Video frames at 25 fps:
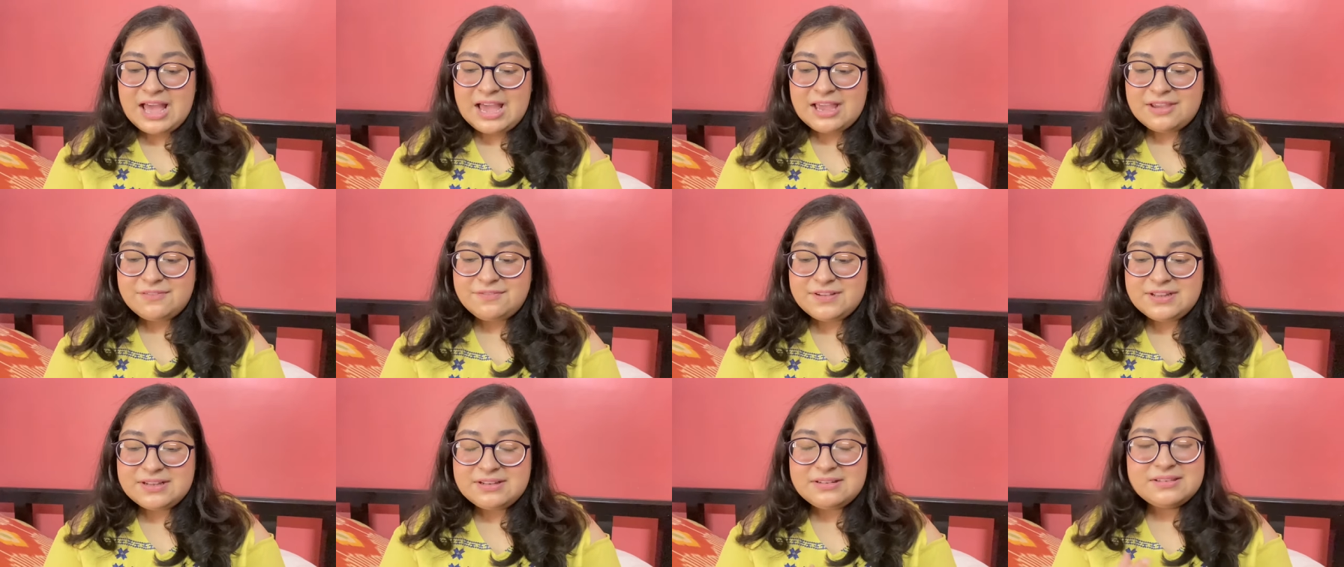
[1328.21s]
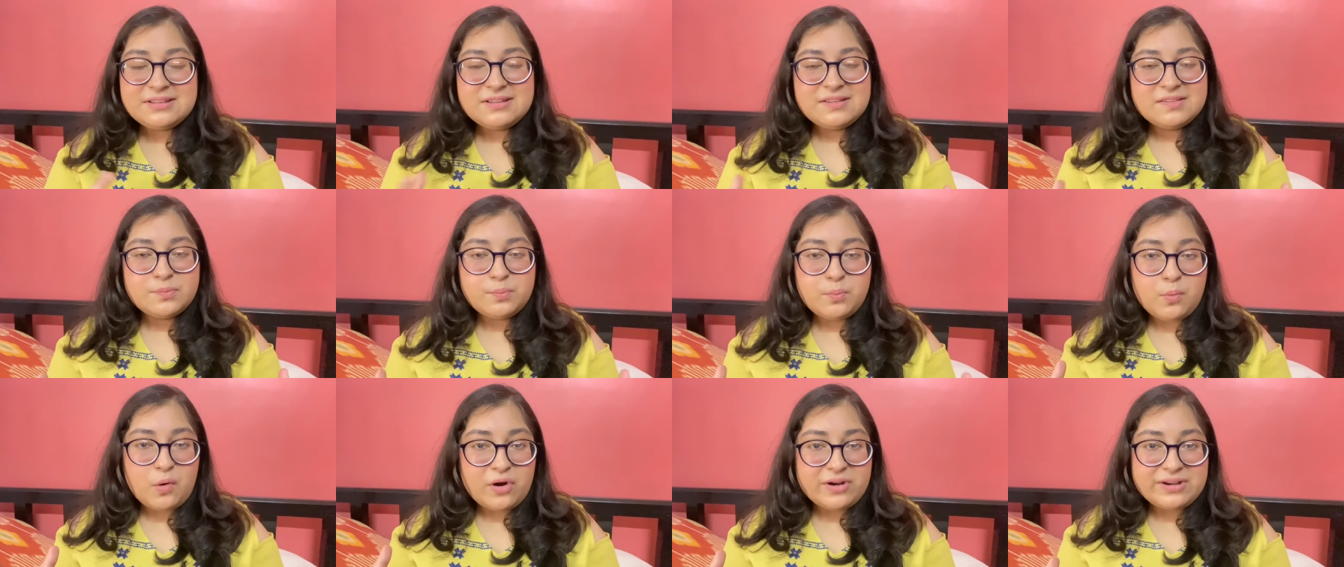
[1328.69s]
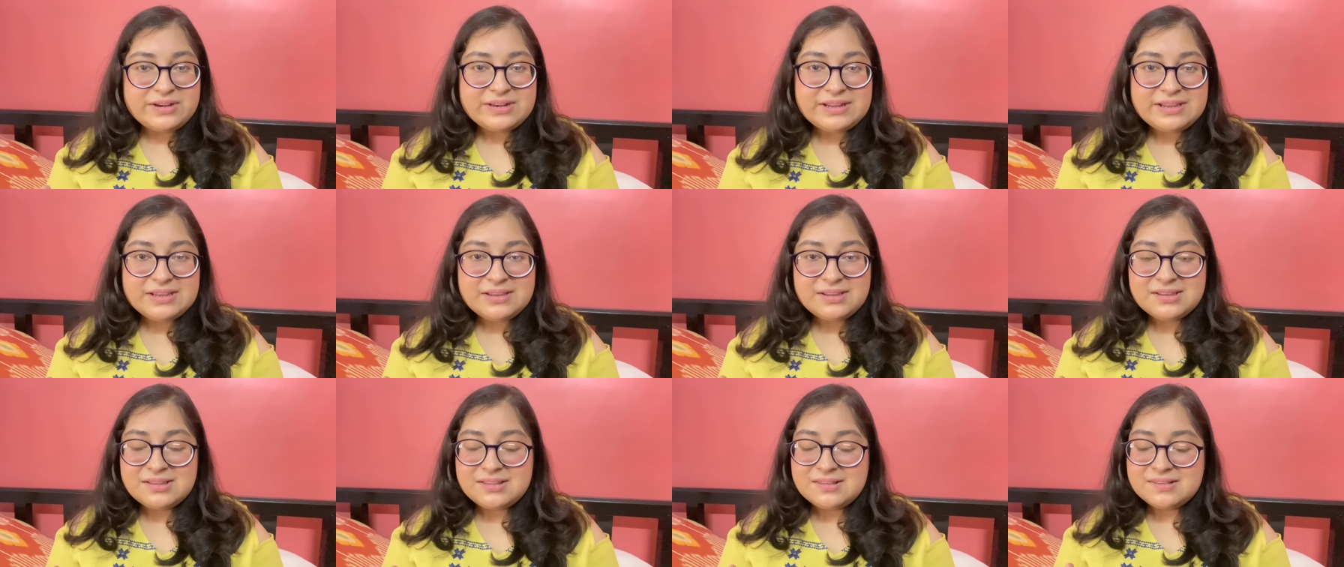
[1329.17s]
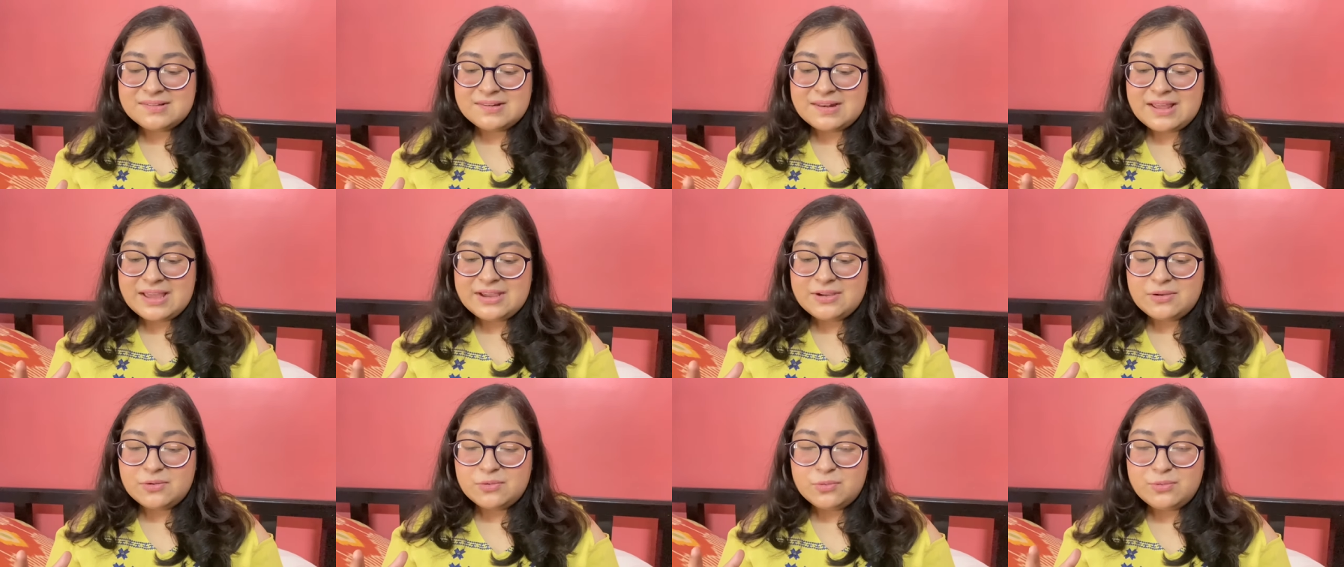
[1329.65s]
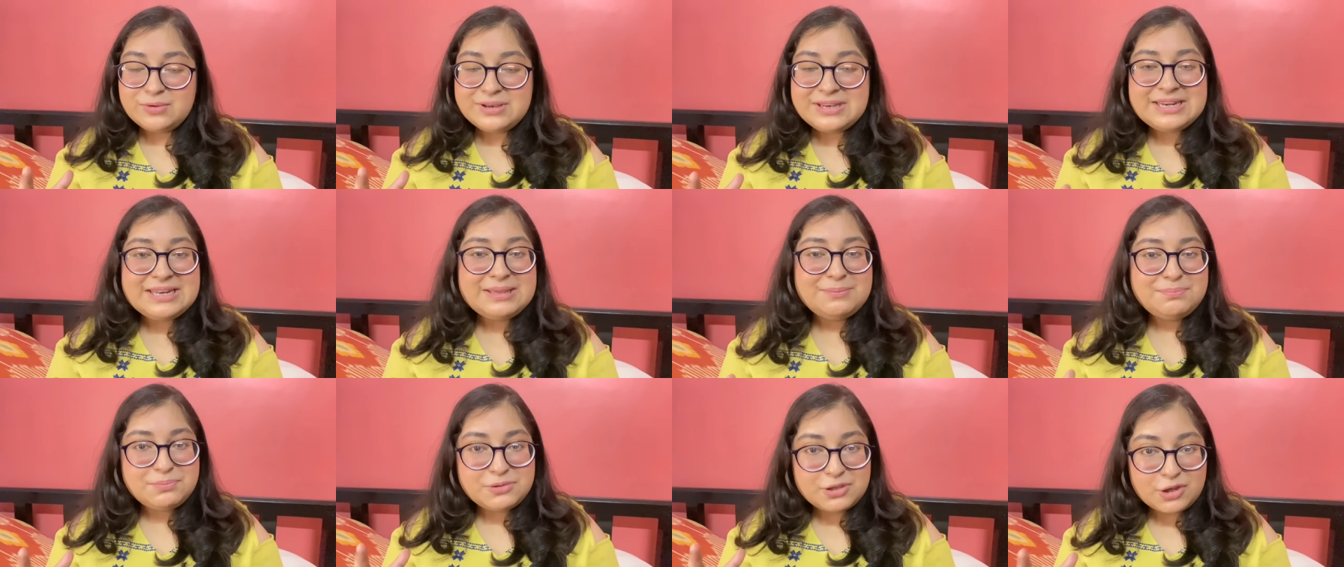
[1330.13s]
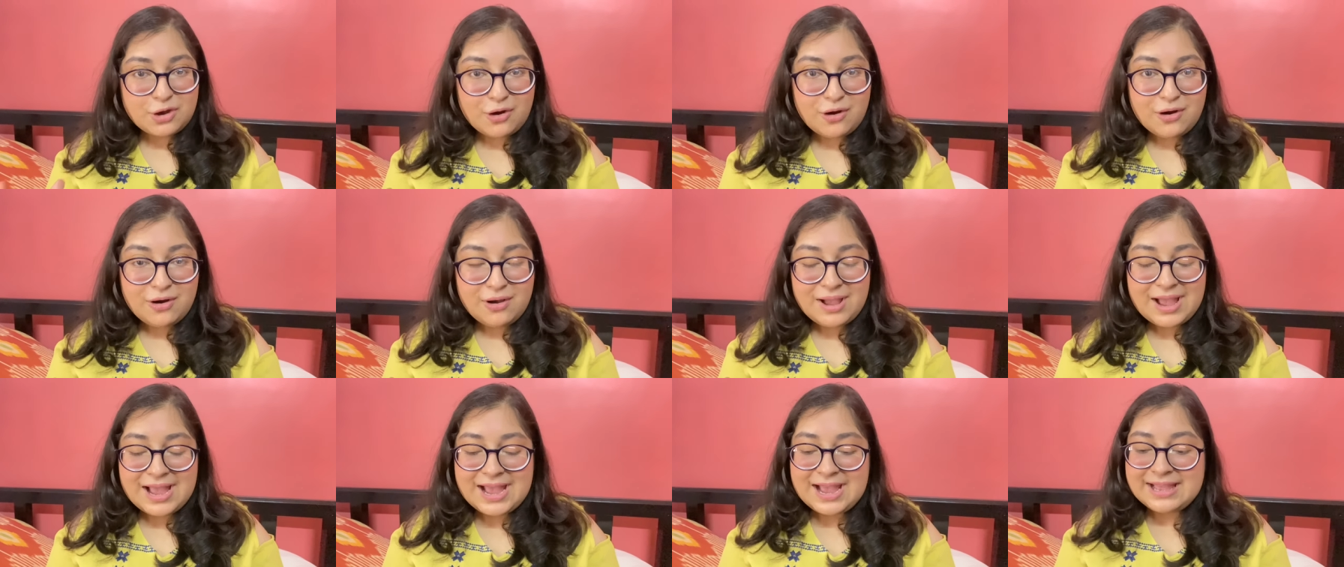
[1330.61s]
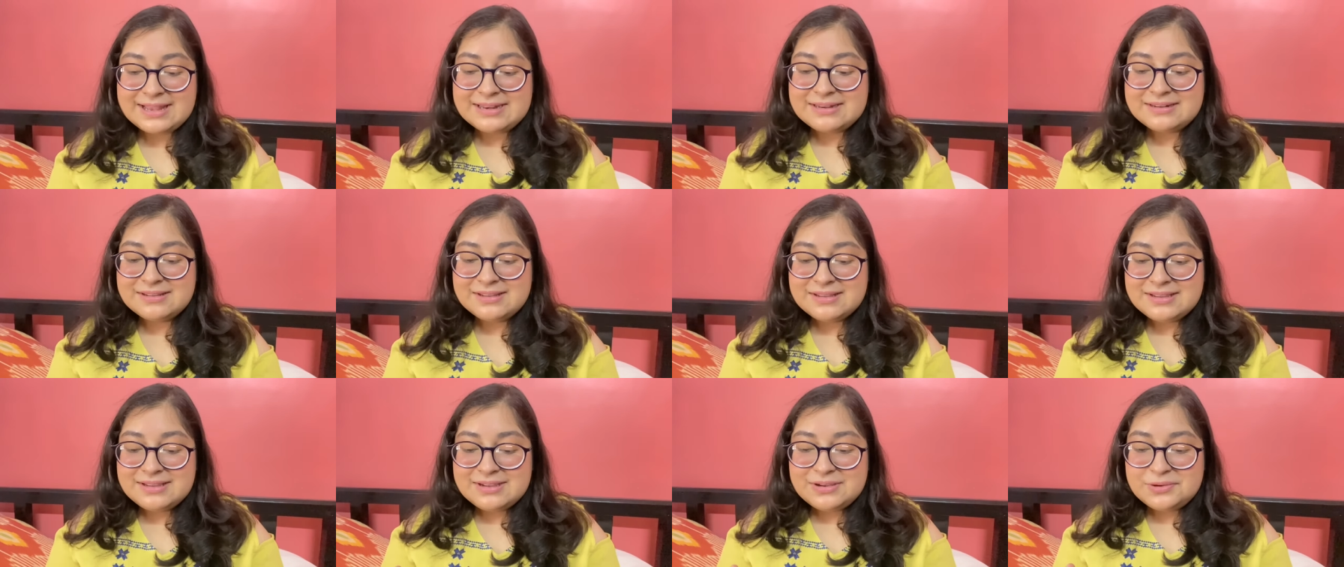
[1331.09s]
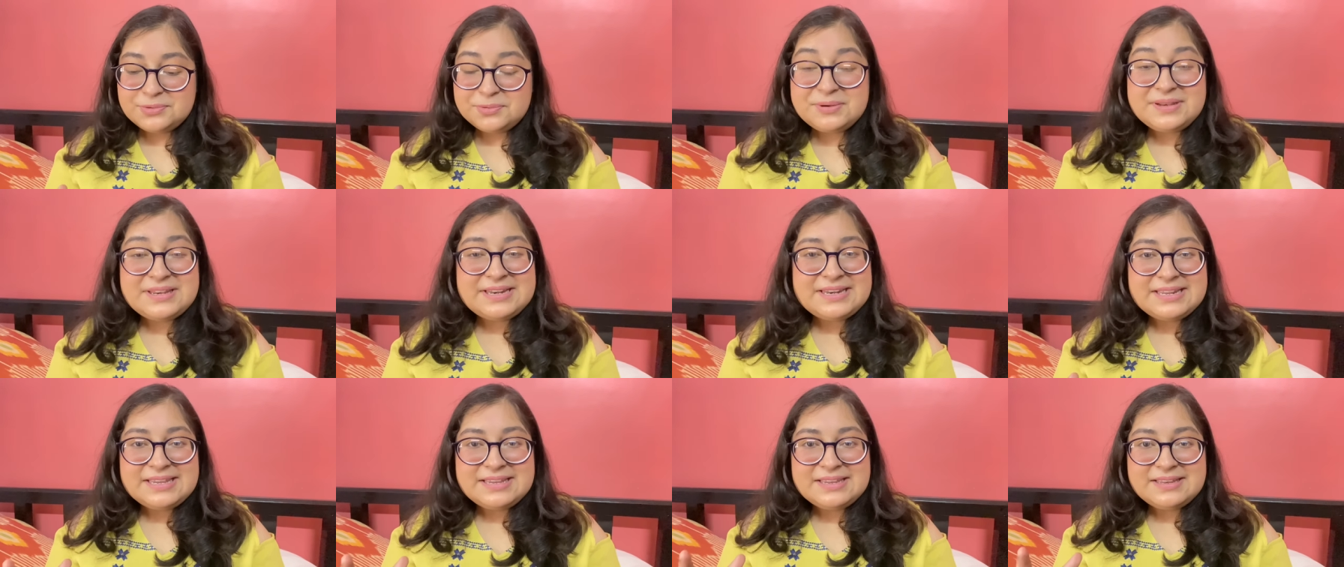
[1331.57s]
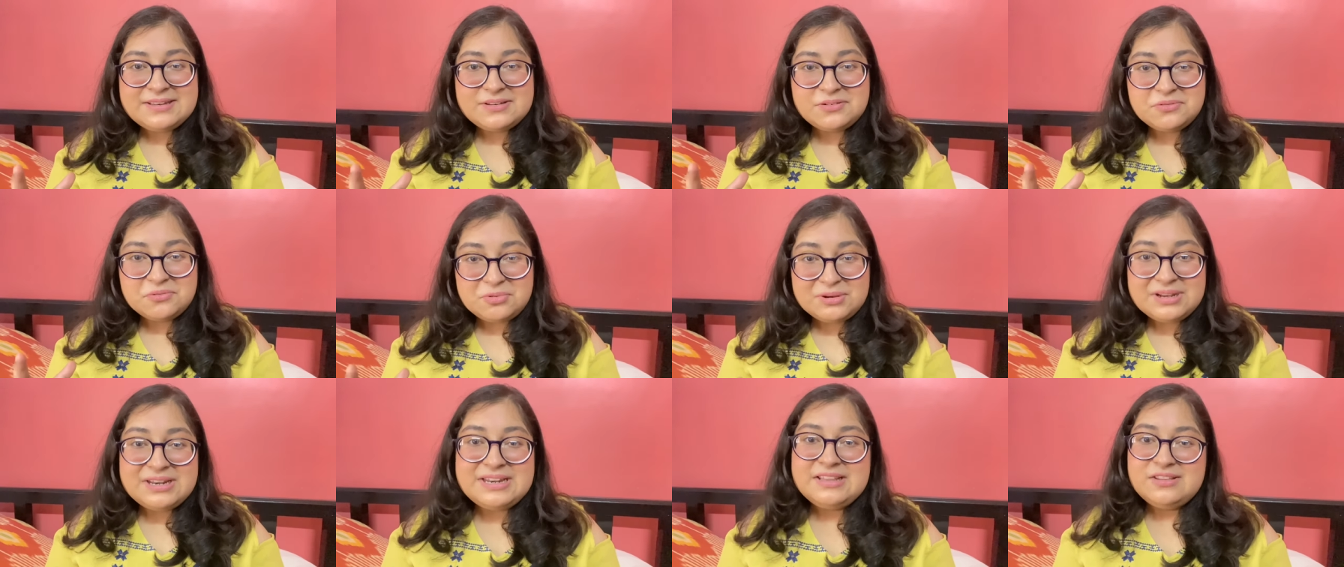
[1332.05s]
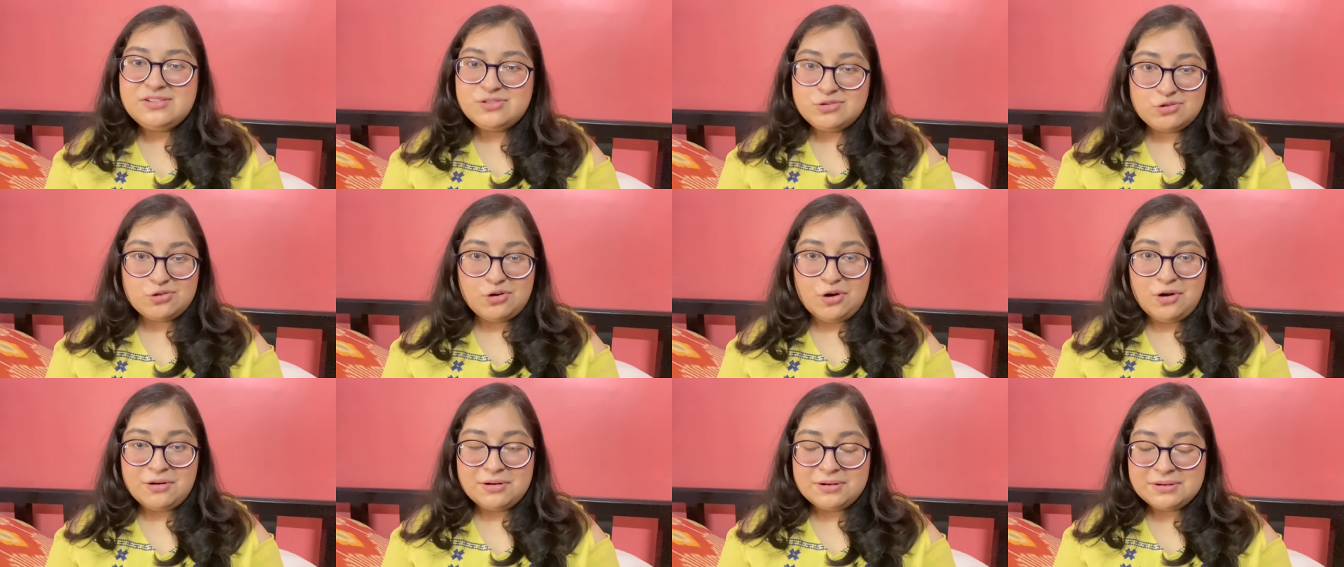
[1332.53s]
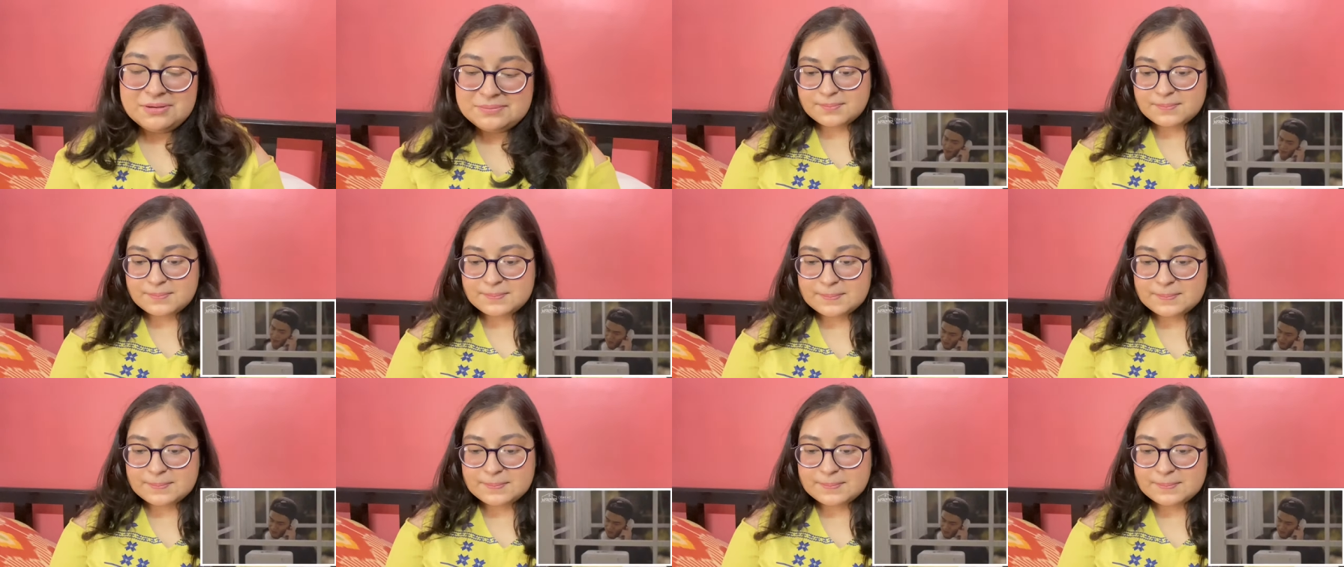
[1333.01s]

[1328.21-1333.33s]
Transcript: I feel this bonding is like really pure and really, really strong.